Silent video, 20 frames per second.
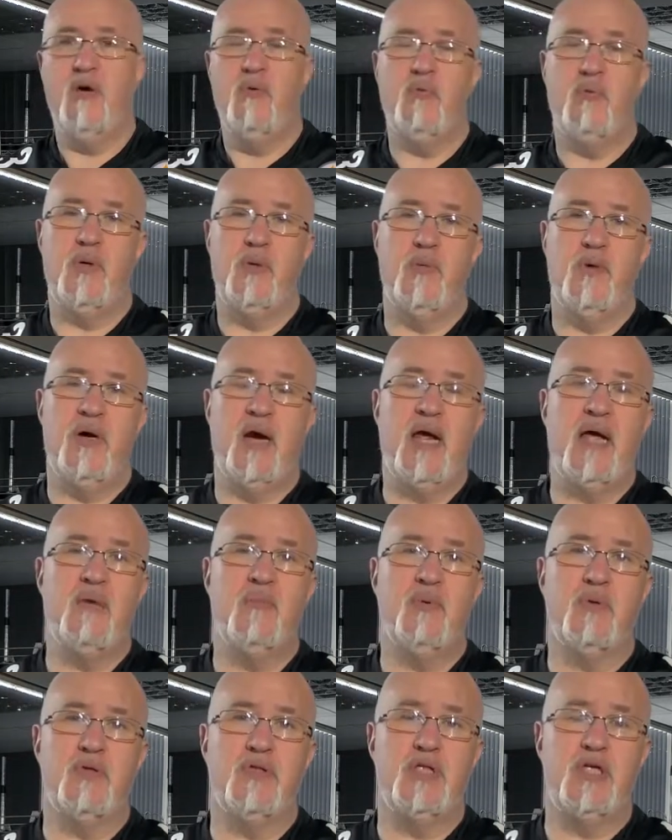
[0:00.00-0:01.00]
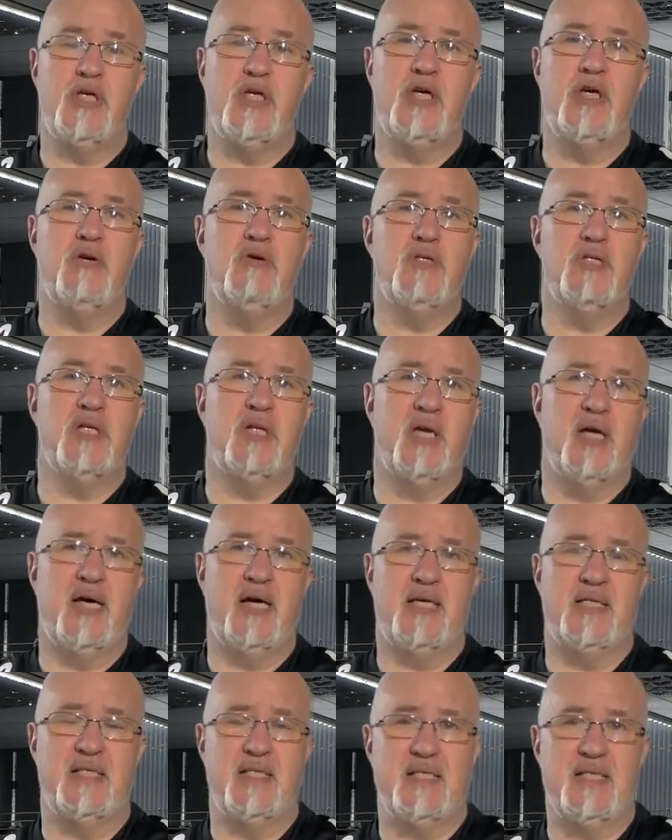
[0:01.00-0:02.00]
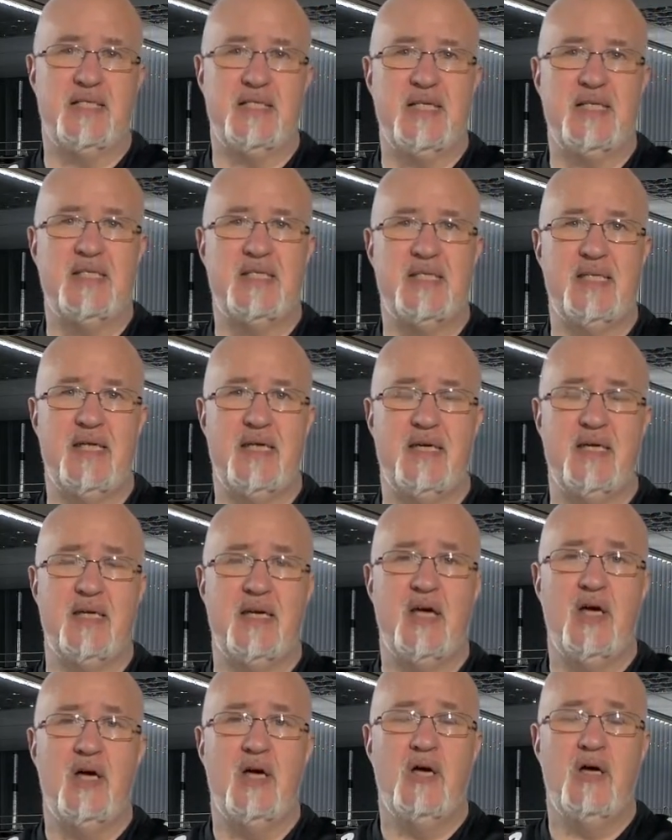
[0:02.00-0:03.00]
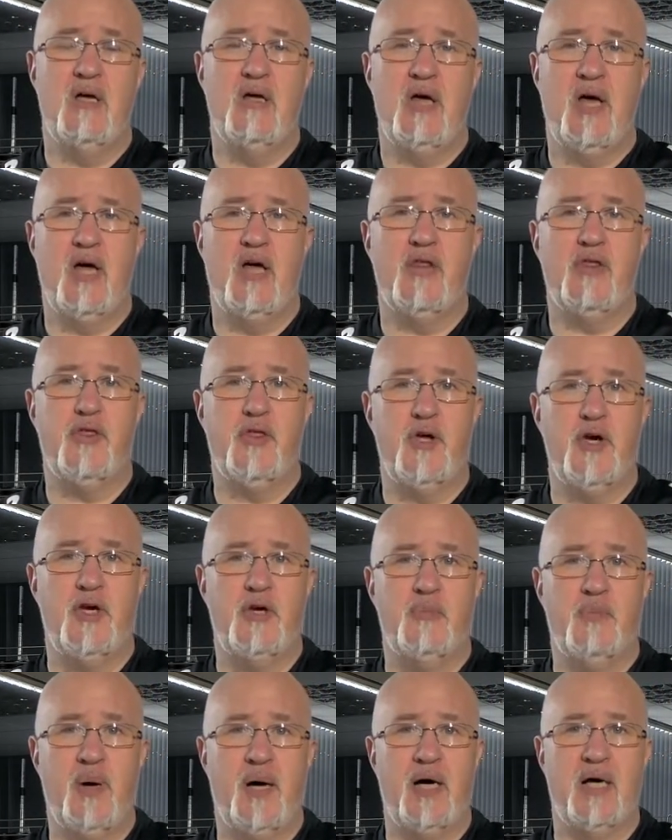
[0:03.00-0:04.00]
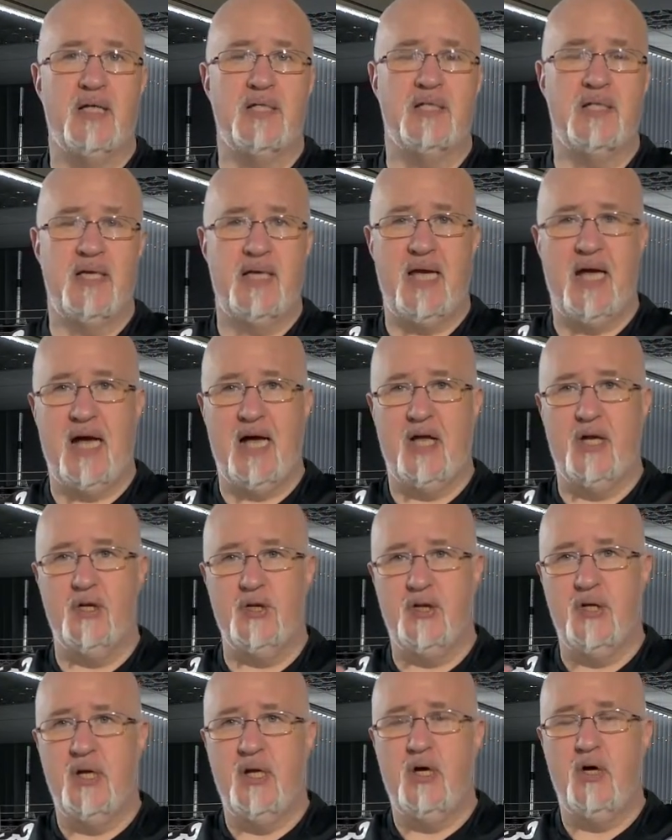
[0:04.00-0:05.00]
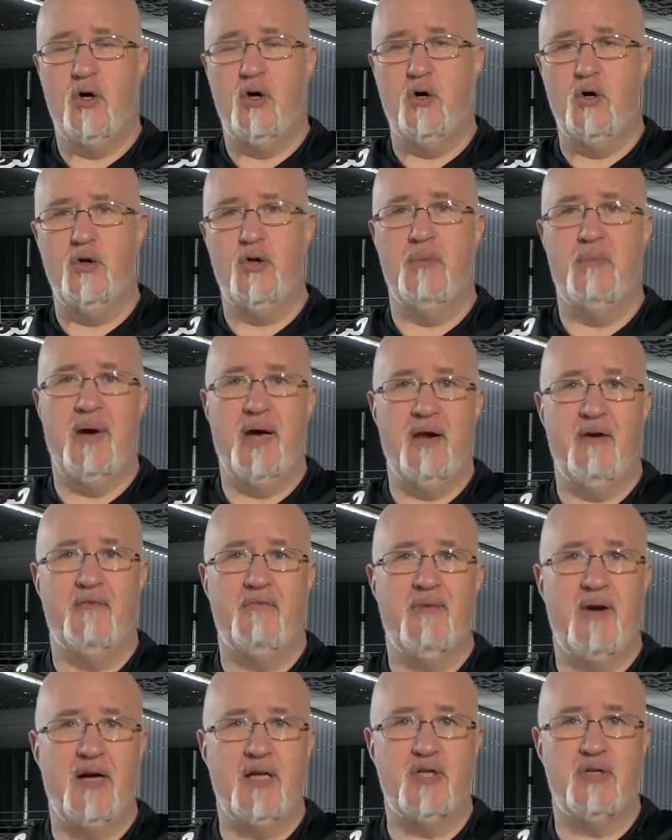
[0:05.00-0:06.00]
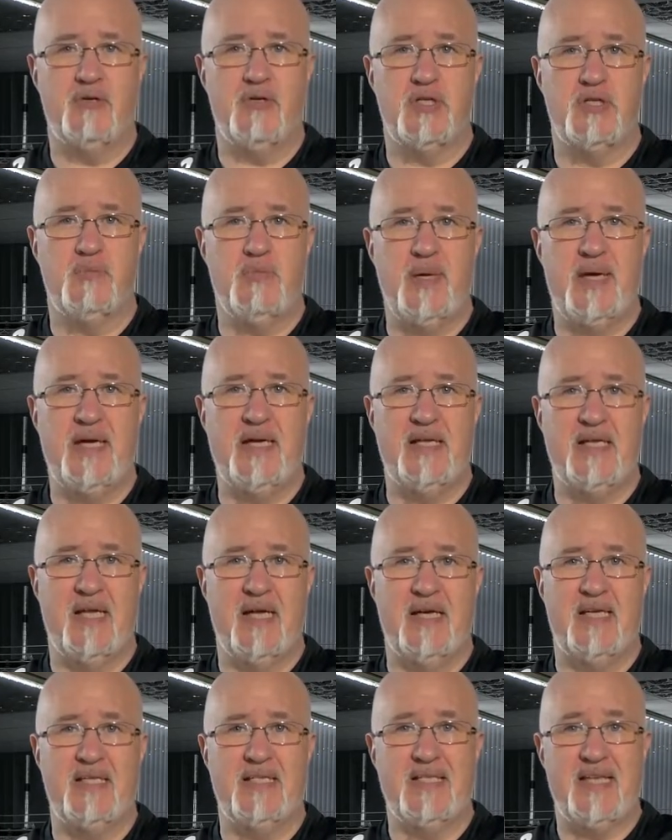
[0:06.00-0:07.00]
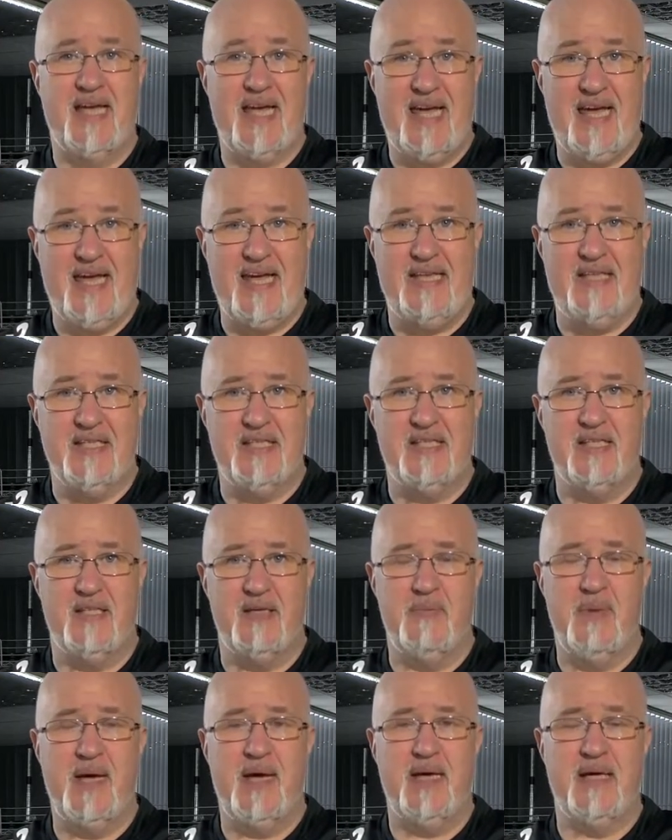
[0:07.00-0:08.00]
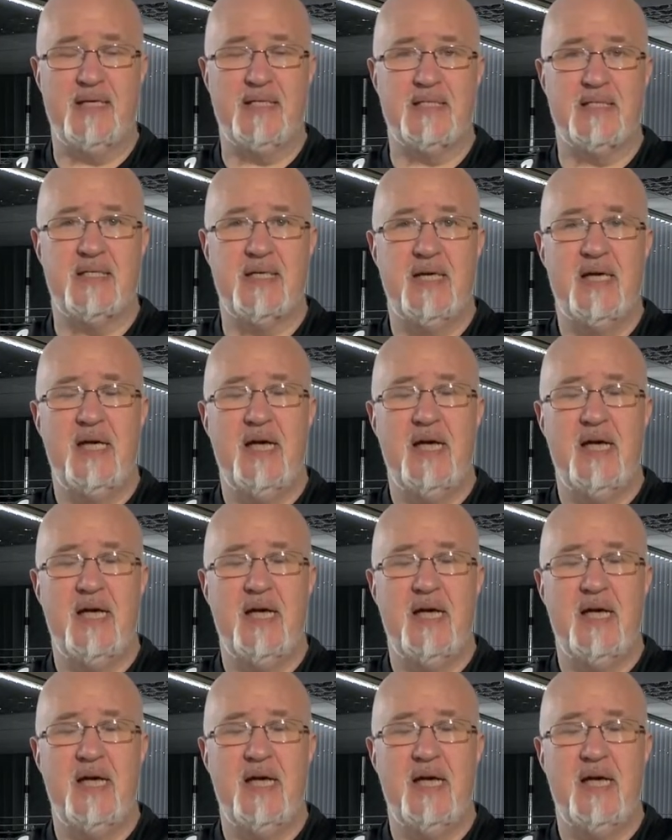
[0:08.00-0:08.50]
we were able to utilise existing third-party and other manufacturer speedlights into the mix,